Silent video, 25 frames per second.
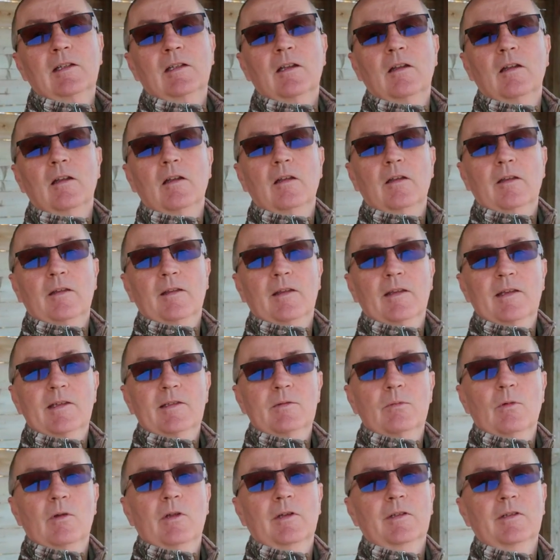like this
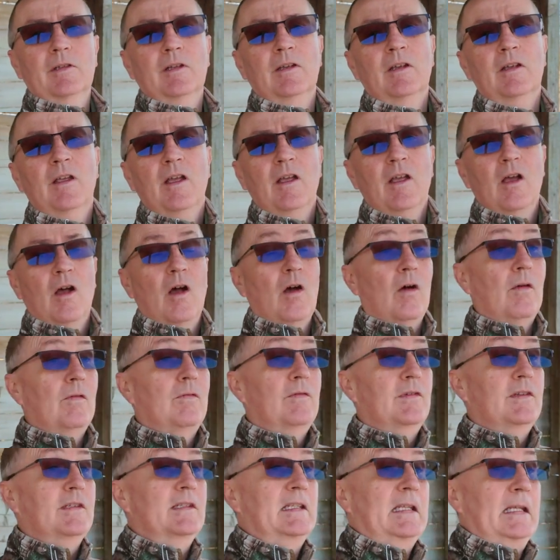one,
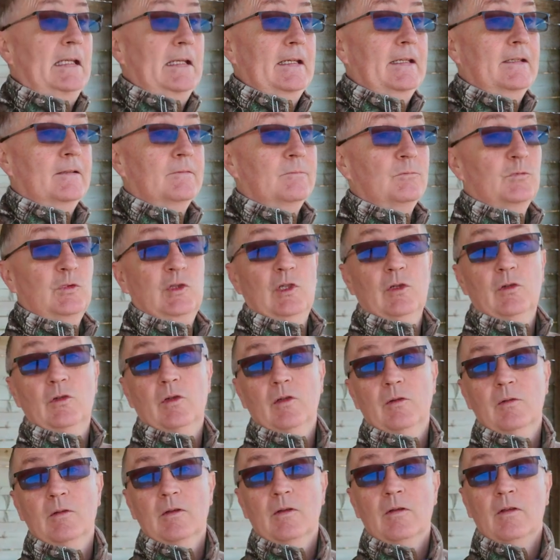obviously you
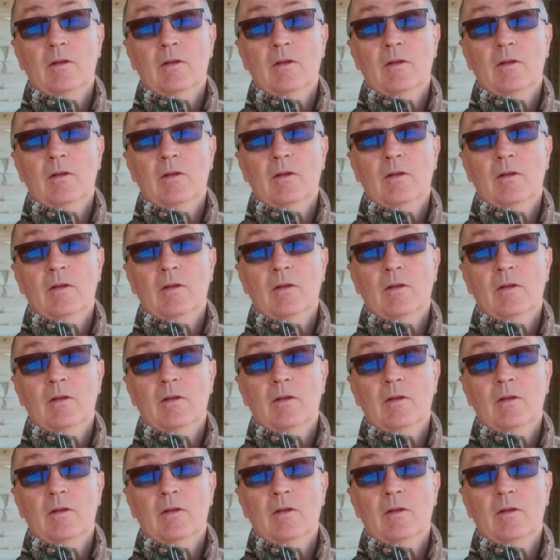can